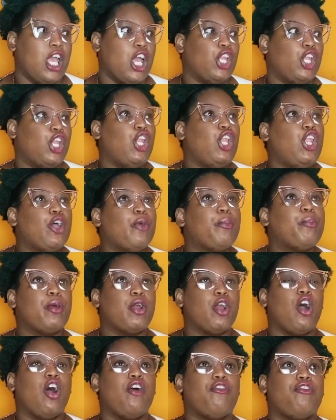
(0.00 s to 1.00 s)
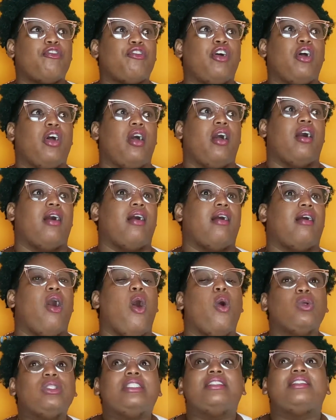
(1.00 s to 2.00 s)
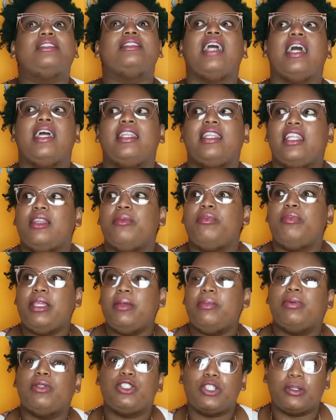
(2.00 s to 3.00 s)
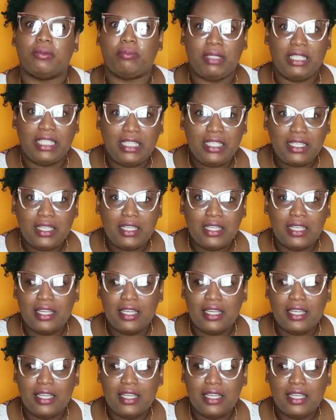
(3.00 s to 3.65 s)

the number of outstanding people to me